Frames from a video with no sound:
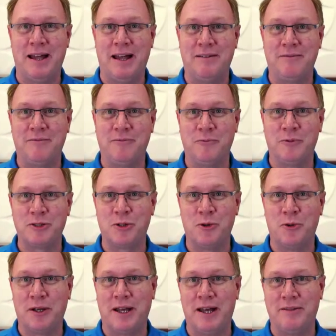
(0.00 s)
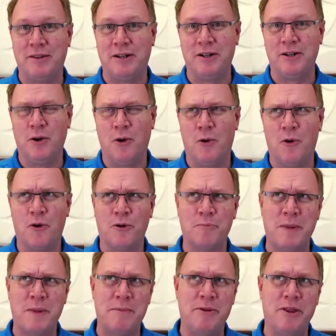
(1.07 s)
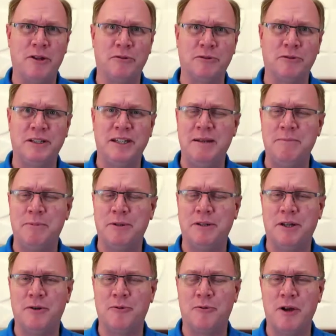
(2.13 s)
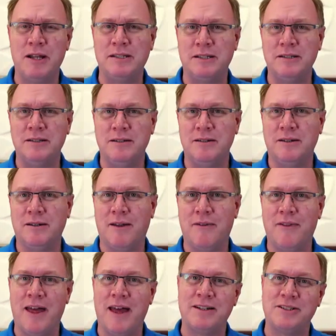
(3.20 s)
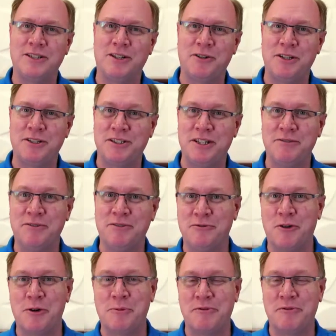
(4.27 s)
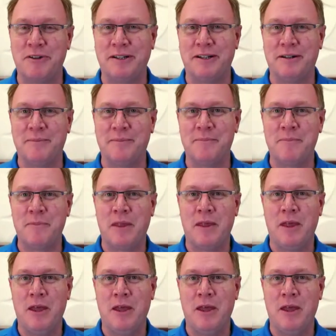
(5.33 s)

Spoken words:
on what's going on there. Or maybe they'll keep it and rent it, and that generates a different form of income.